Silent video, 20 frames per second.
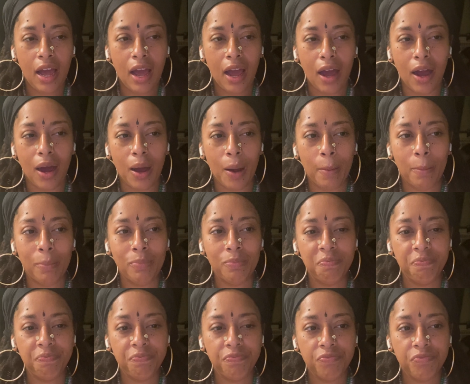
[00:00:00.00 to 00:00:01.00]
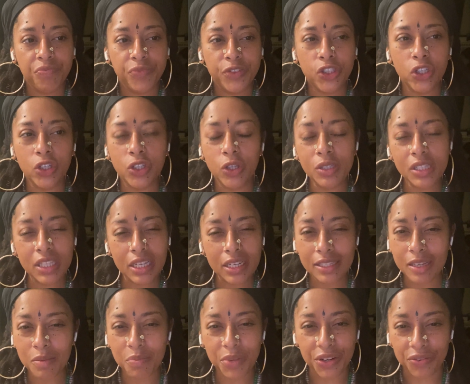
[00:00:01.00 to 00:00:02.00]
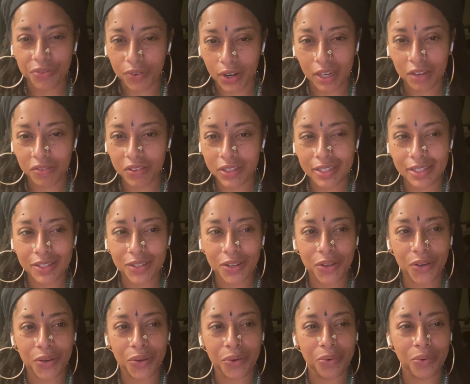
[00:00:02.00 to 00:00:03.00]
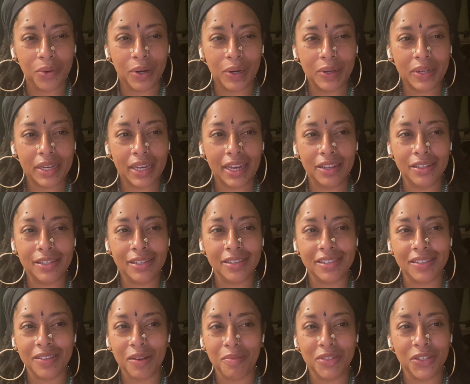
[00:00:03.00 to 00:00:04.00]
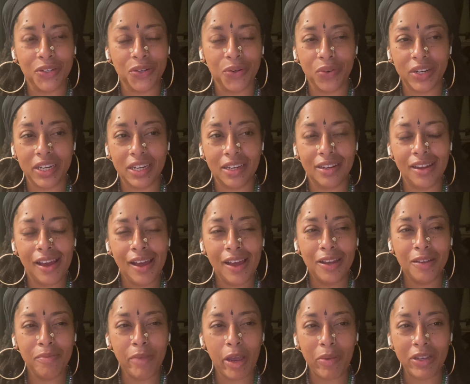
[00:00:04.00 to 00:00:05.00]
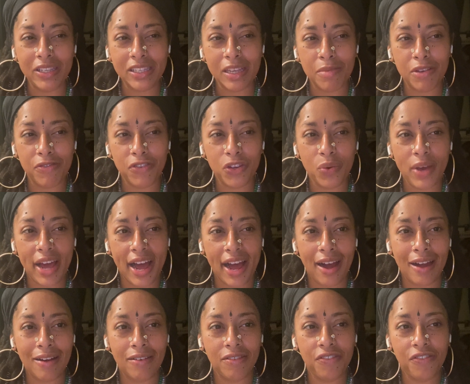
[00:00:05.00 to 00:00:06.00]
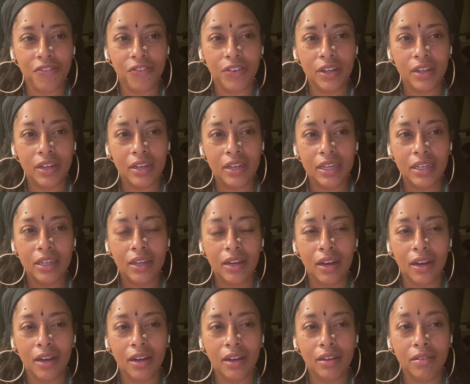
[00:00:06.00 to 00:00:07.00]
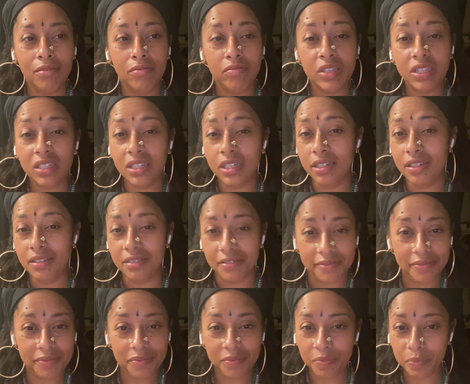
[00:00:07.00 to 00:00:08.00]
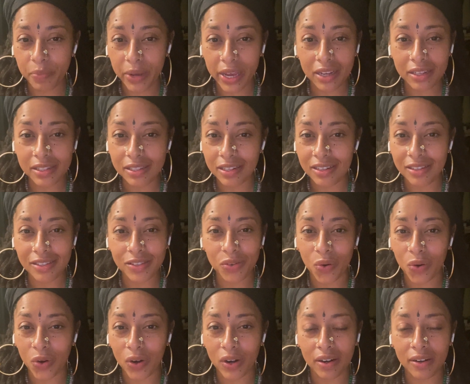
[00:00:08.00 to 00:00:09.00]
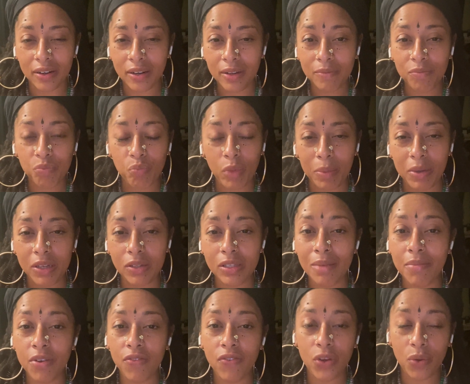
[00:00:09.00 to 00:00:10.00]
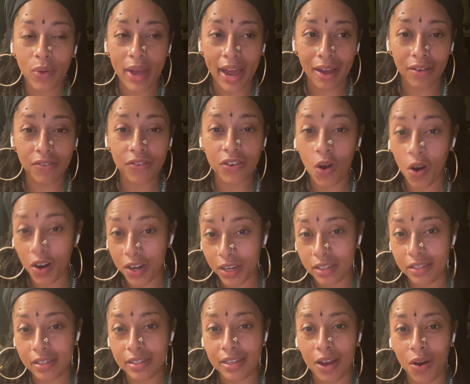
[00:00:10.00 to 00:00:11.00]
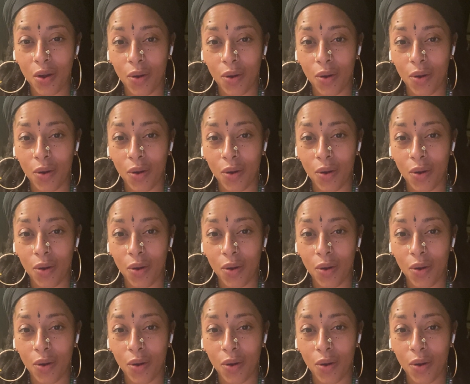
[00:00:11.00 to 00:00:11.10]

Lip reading: So those things can be of relevance to you, okay, to some degree. Maybe some of you have seen pixies, or maybe some of you have gardens at